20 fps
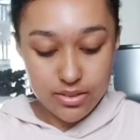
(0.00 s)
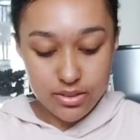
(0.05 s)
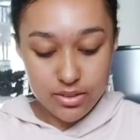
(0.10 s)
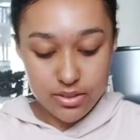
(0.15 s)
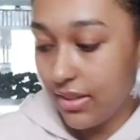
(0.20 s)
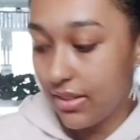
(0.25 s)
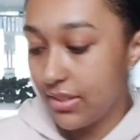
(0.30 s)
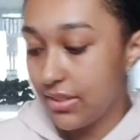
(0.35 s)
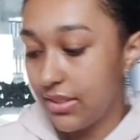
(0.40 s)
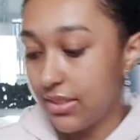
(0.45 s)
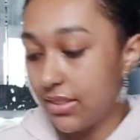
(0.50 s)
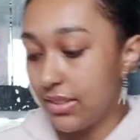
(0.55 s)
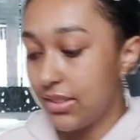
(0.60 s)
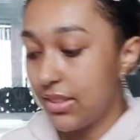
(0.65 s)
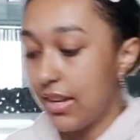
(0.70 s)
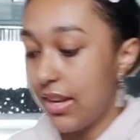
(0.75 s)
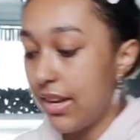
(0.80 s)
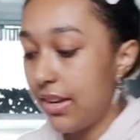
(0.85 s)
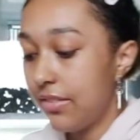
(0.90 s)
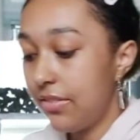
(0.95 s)
And it says
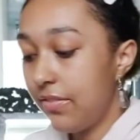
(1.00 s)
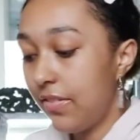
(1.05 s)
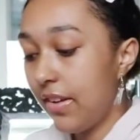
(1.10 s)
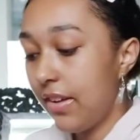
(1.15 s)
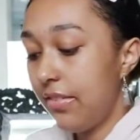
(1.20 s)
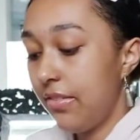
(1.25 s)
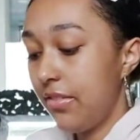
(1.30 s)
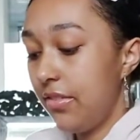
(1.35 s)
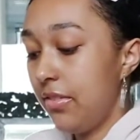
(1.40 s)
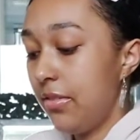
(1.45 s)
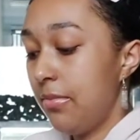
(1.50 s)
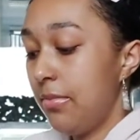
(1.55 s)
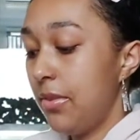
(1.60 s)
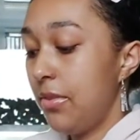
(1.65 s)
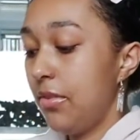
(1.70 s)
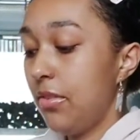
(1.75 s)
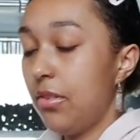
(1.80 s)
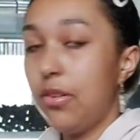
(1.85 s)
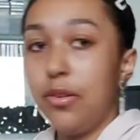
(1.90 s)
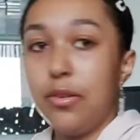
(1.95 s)
to add 500
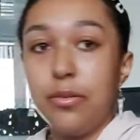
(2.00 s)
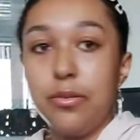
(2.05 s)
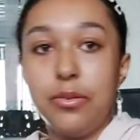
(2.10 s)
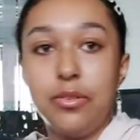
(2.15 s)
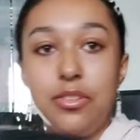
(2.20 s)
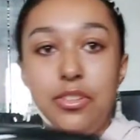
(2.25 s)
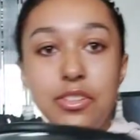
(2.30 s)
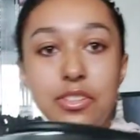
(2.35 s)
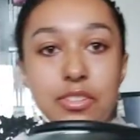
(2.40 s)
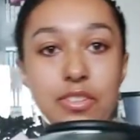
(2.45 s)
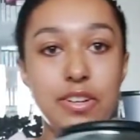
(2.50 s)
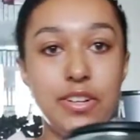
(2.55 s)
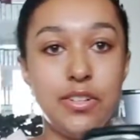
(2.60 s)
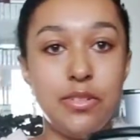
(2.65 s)
ml of hot water, so